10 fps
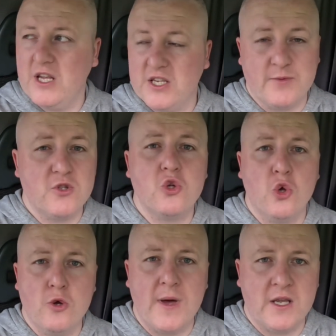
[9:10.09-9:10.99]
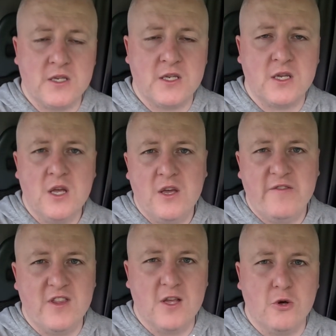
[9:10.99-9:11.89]
It's about 2 minutes
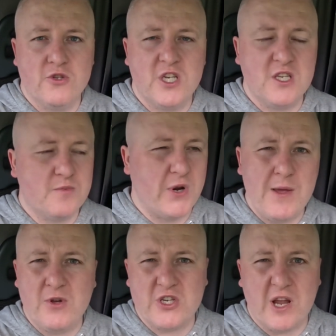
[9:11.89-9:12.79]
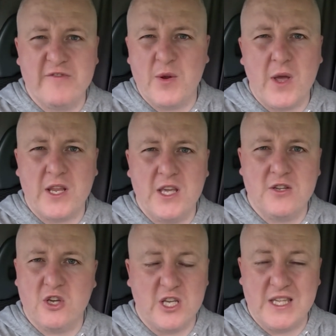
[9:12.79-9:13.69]
for the lodges. Pretty much everywhere here
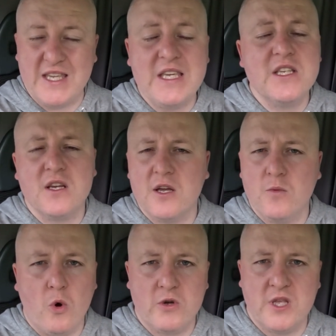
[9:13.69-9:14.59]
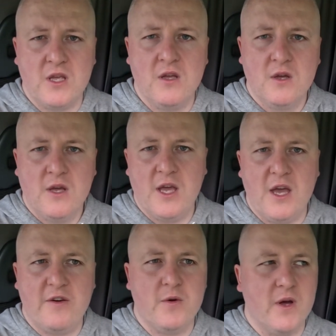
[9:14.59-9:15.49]
you could easily walk to
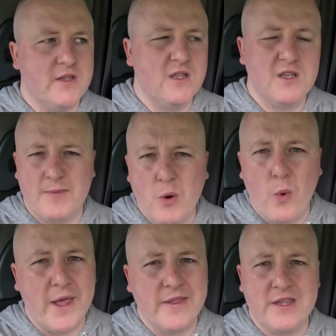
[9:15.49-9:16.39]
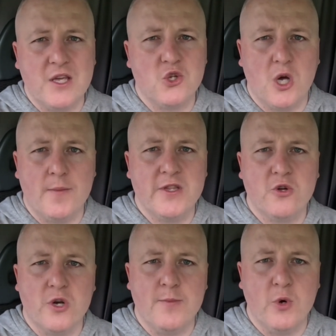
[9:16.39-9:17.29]
if you wanted. It's a bit wet today, so I'm only
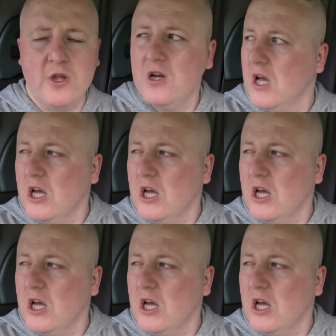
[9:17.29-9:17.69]
going to bother.